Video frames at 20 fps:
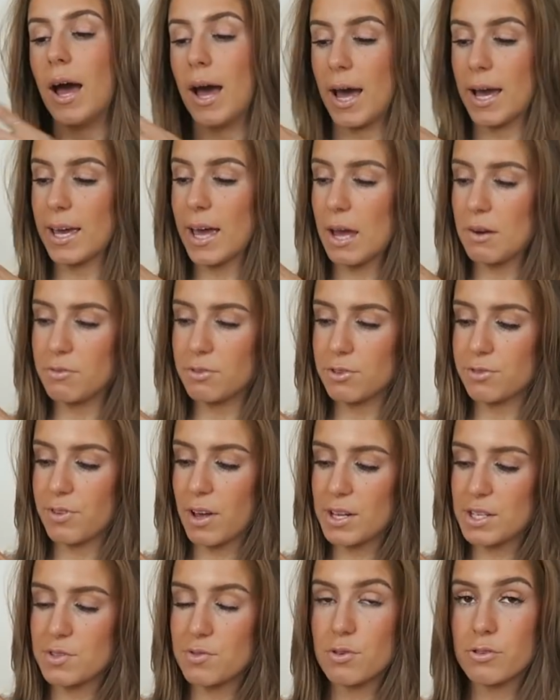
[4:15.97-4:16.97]
again for
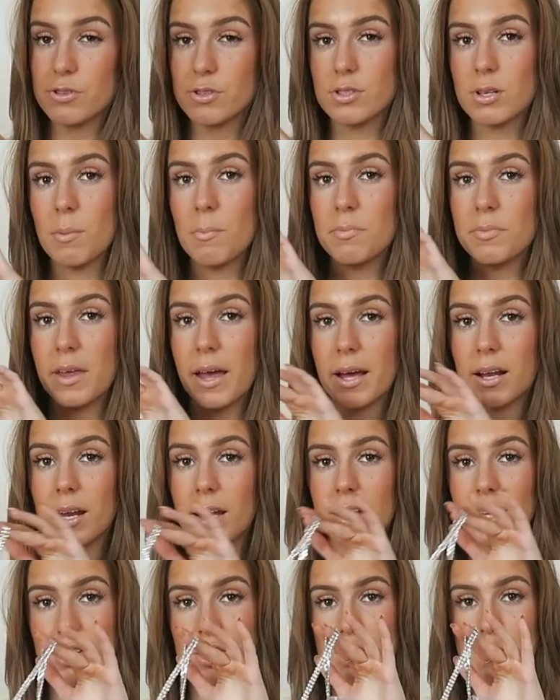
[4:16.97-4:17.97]
festivals or something
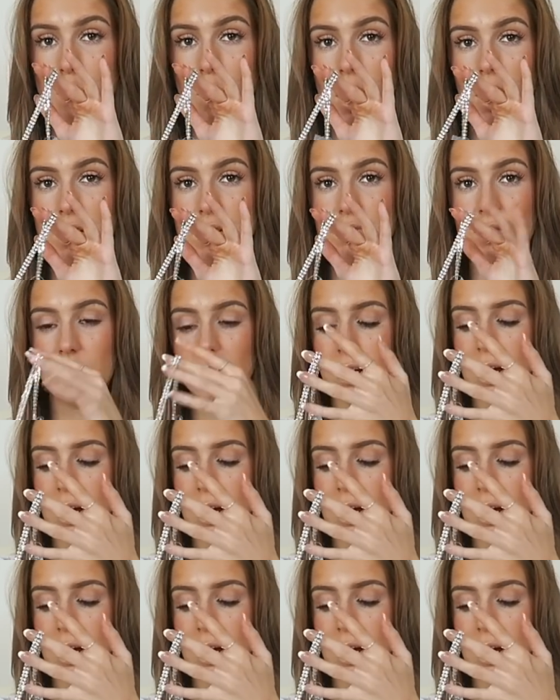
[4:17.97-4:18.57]
like it just works really